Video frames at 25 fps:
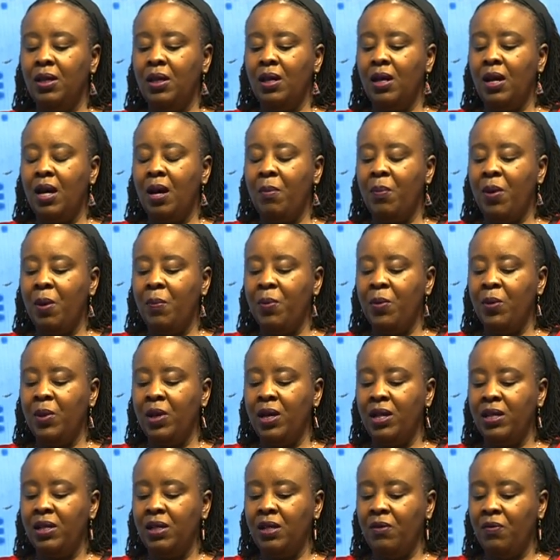a puppy will
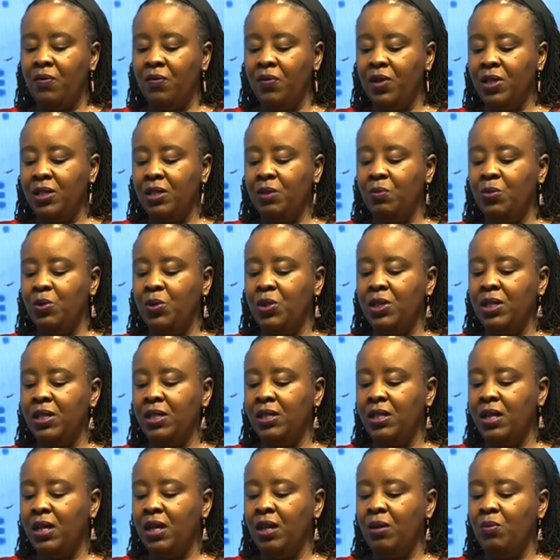get the first booster,
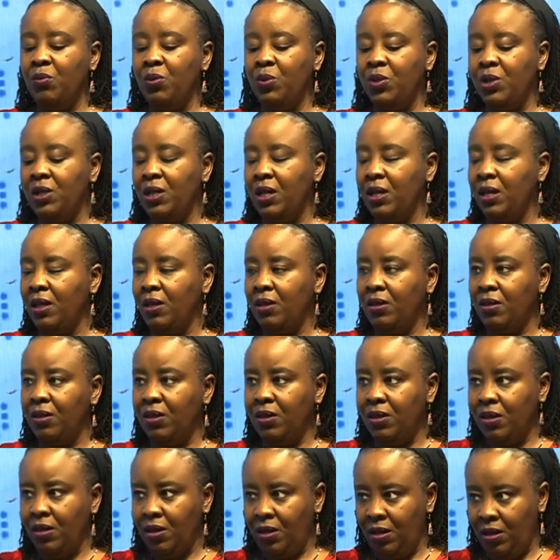second booster, and then
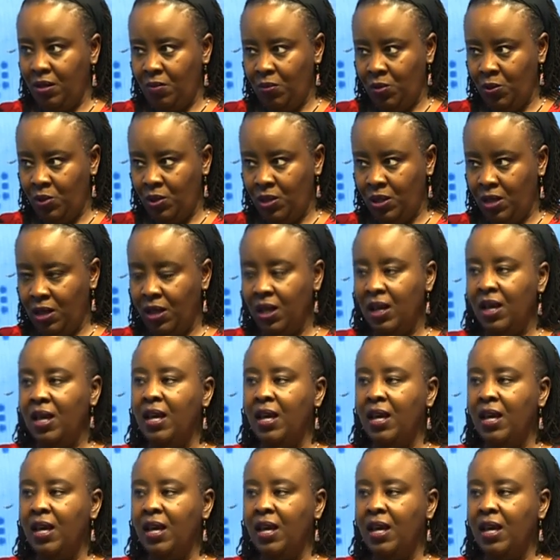third booster.